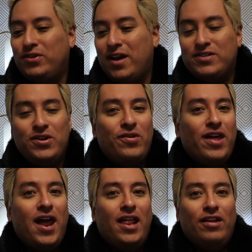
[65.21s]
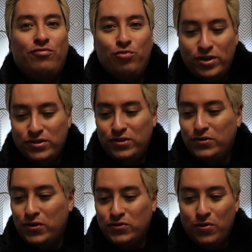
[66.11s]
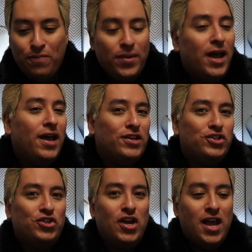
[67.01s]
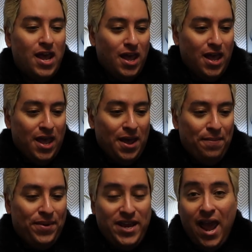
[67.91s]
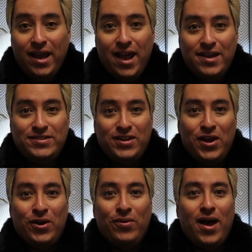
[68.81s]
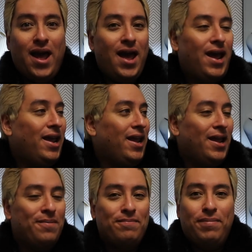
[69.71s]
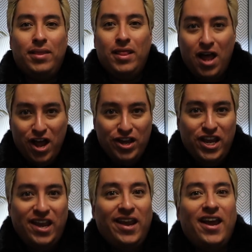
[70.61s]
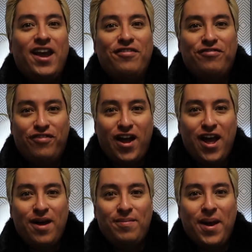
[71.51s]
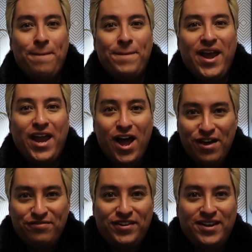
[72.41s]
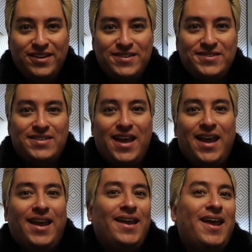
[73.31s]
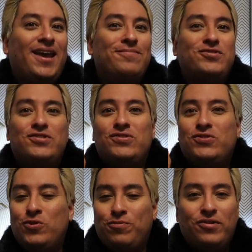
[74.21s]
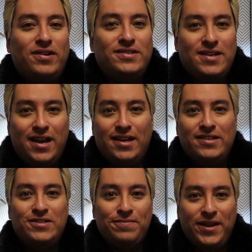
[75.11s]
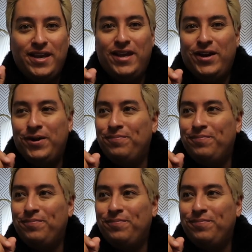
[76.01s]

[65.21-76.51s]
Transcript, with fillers: You guys know that I love winter so, so much. But yeah, guys, you know, I am vlogging from my office and I am just super excited to be here.